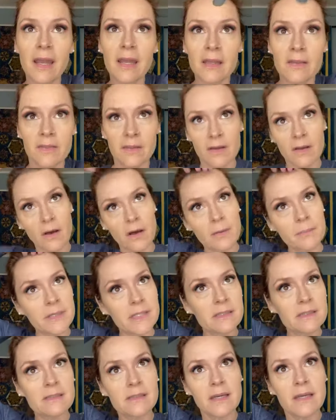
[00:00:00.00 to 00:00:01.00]
in the
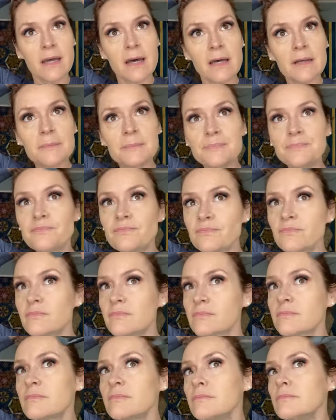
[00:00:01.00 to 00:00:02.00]
comments, yeah?
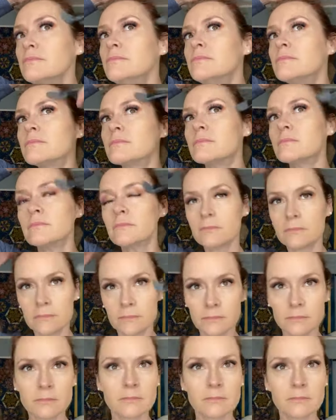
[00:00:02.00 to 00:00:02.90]
Oh,